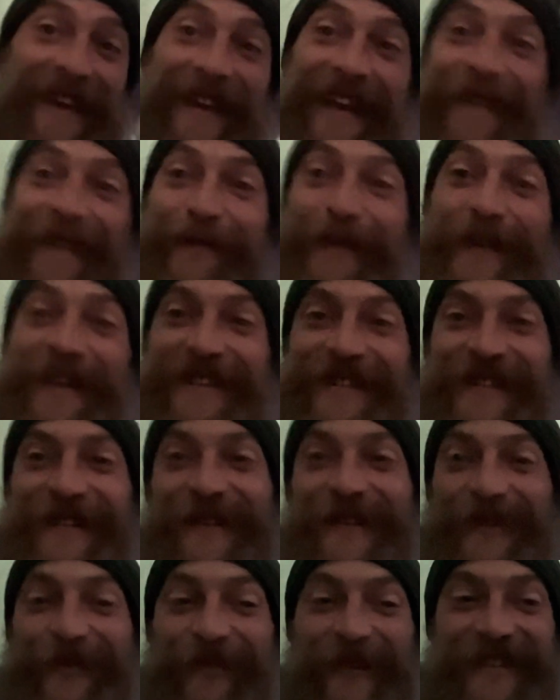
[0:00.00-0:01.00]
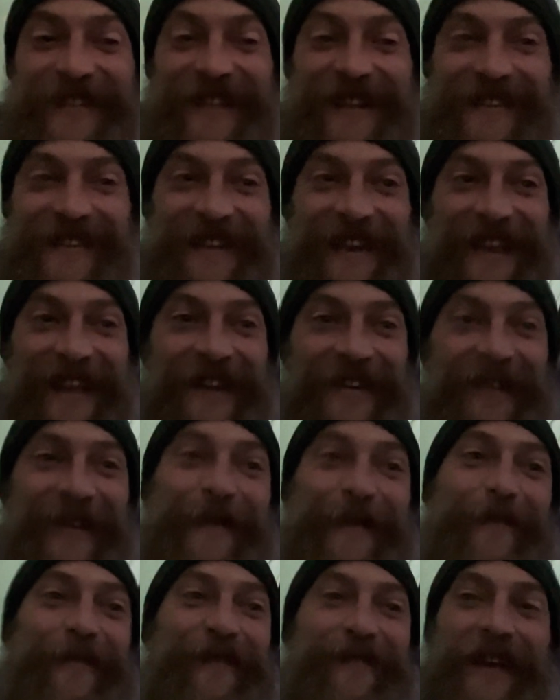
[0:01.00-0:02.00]
I'm pretty sure once I stand
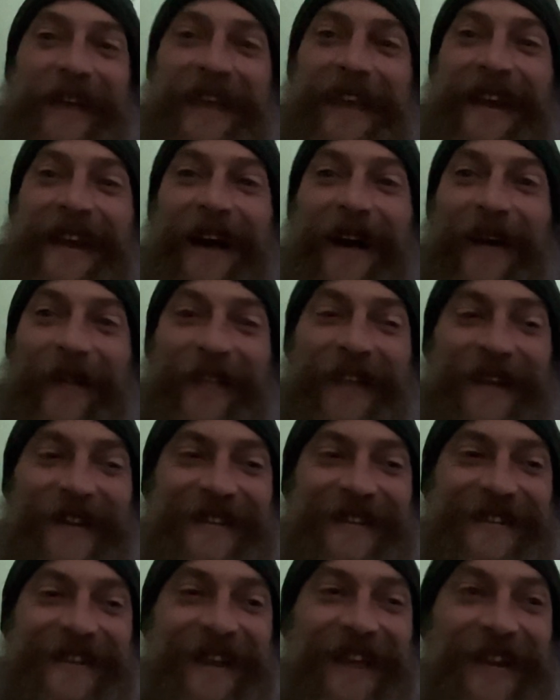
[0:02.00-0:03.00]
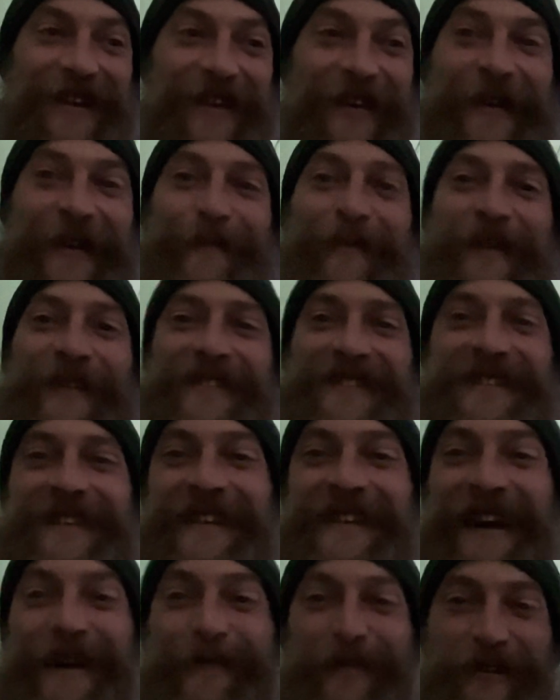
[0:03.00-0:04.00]
up, if I get out there and stand up, he'll
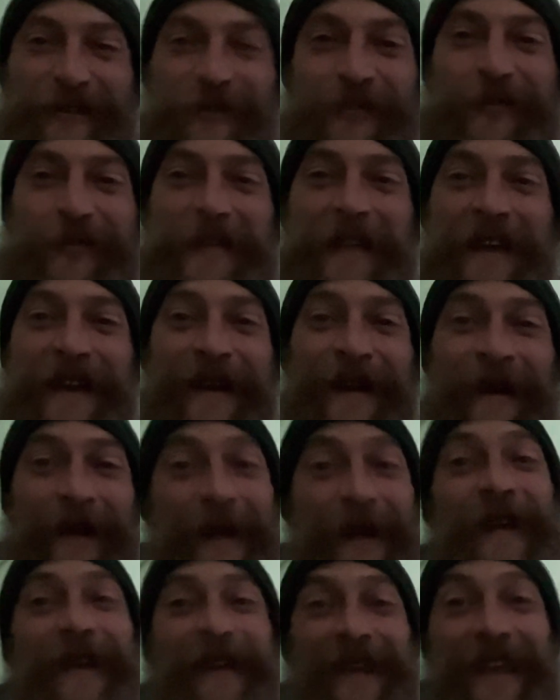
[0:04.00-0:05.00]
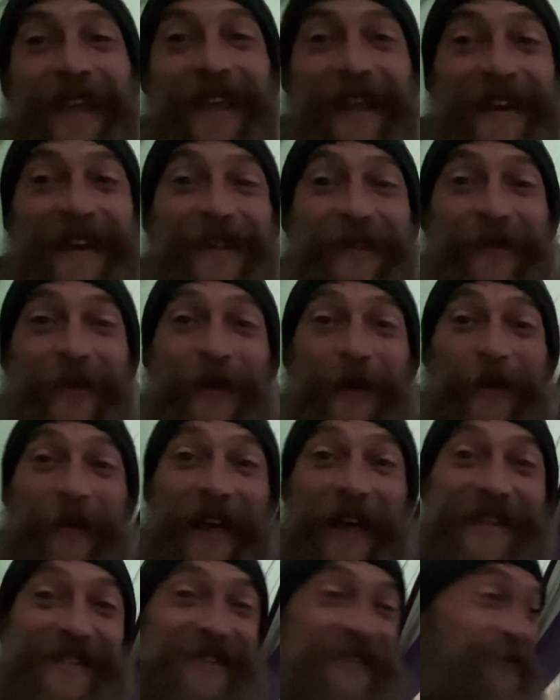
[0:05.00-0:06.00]
see I'm a two-legger and he'll know
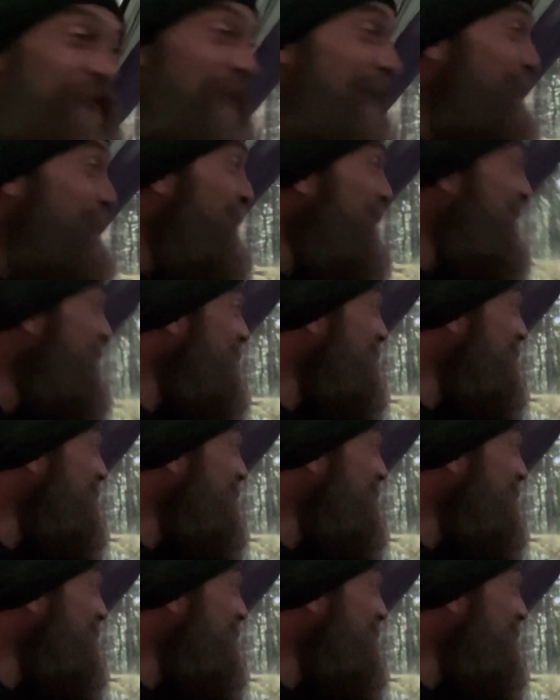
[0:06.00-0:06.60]
that's trouble.